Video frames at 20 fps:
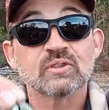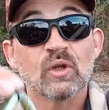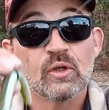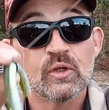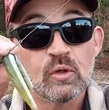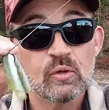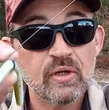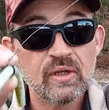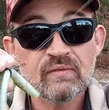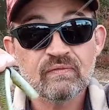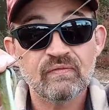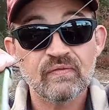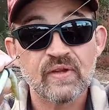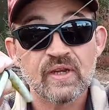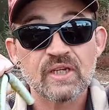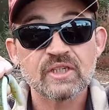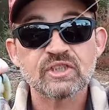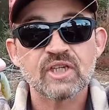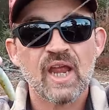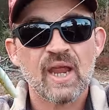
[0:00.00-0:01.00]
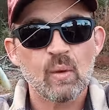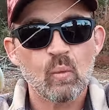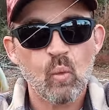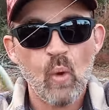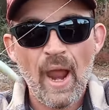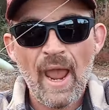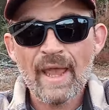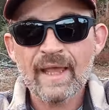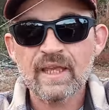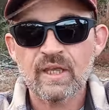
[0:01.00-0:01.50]
So you can fish a
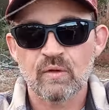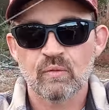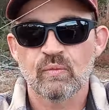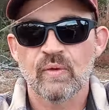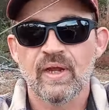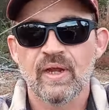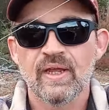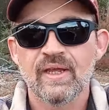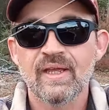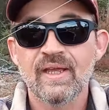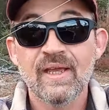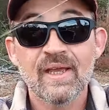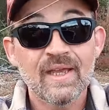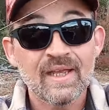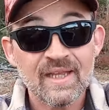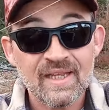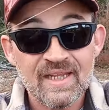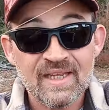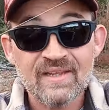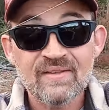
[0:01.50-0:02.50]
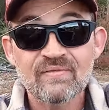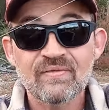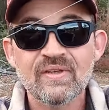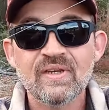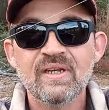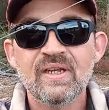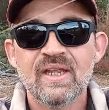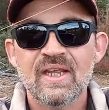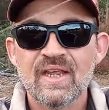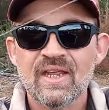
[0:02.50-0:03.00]
wacky rig
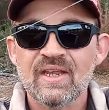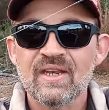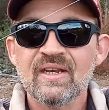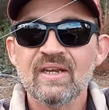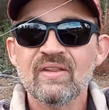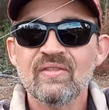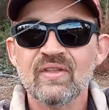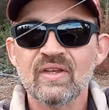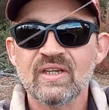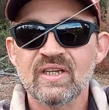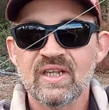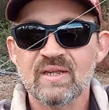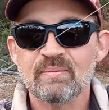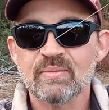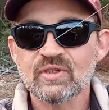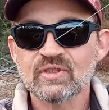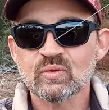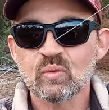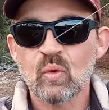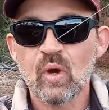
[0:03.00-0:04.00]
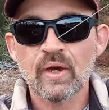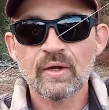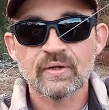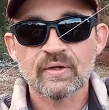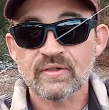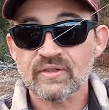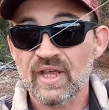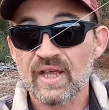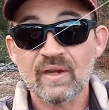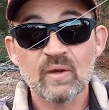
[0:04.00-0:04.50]
even in the deepest
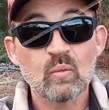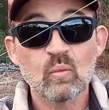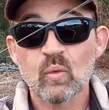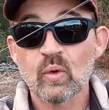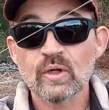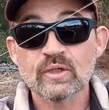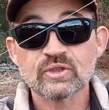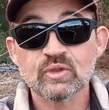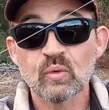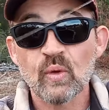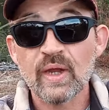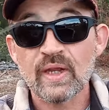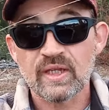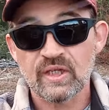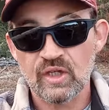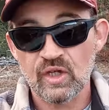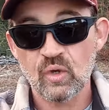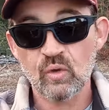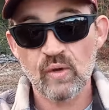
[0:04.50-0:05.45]
waters, and it works great.